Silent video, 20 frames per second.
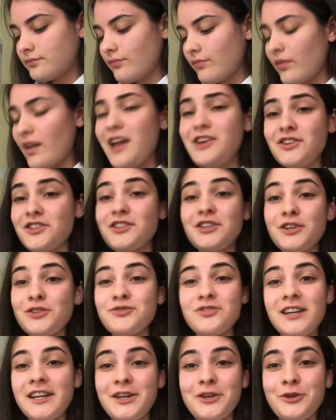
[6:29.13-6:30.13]
it just looks
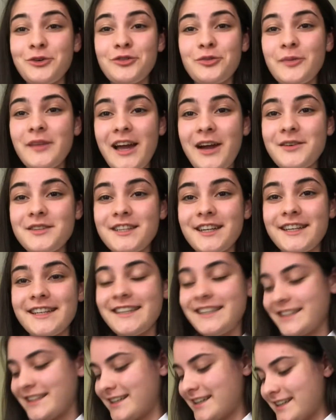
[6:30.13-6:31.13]
really cool from the
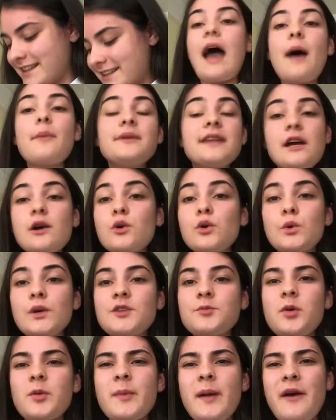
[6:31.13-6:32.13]
outside. Aberdare Hall is
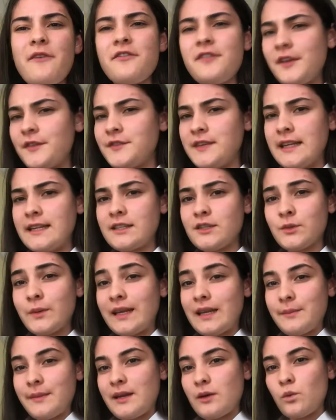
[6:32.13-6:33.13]
probably about a 15 to
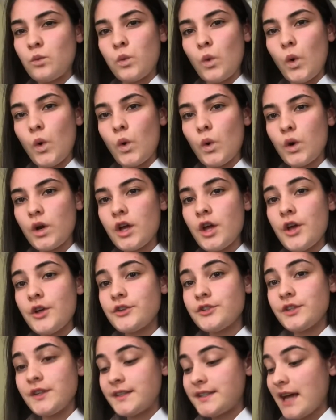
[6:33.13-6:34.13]
20 minute walk
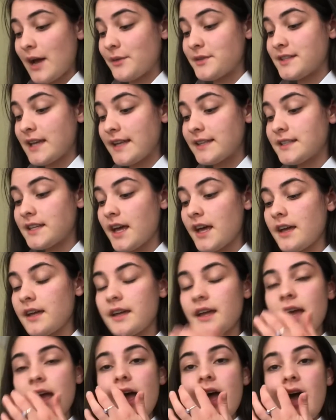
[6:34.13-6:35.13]
to the town centre,
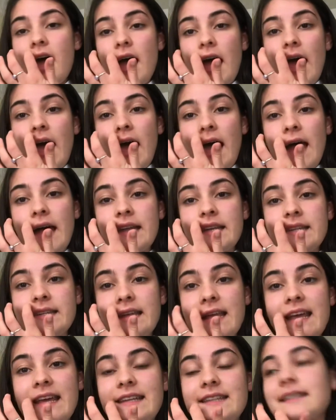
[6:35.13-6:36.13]
and
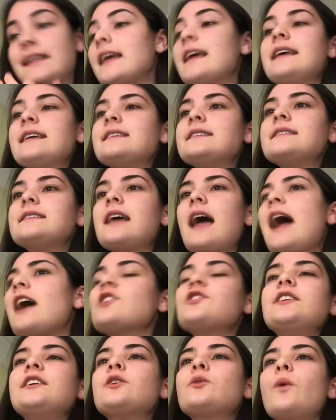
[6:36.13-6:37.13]
it is
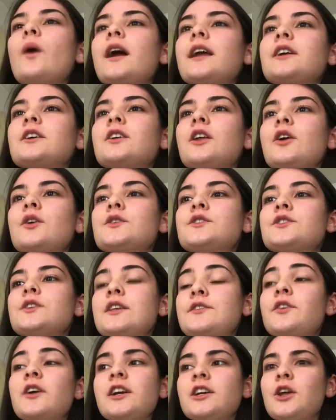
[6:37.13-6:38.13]
actually quite close to, it's
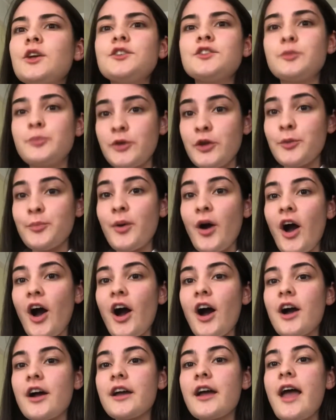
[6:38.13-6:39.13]
very close to Butte
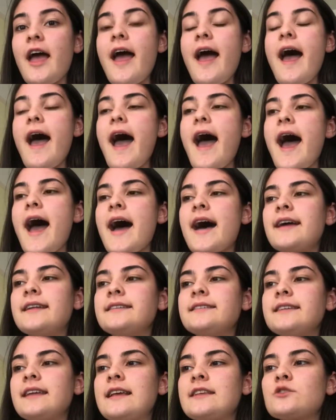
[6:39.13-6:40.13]
Park,
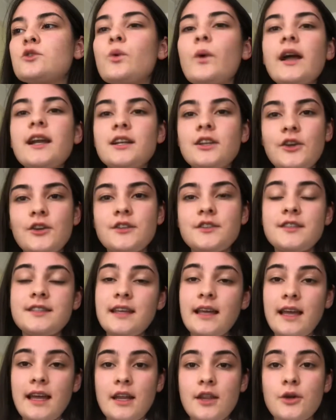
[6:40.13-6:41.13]
and it's quite close to
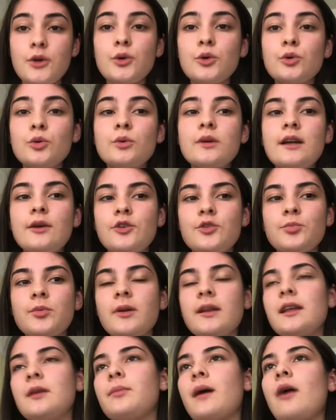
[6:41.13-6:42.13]
Senghennydd Hall. It was
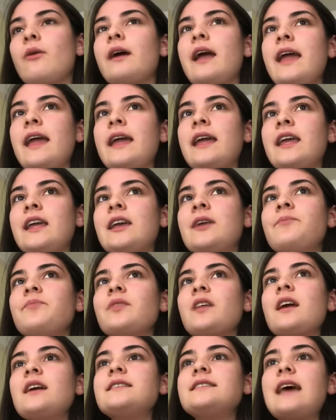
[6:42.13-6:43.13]
probably about a
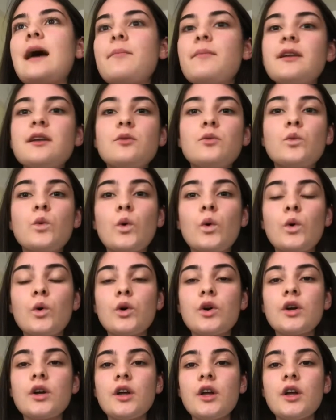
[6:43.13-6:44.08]
10-minute walk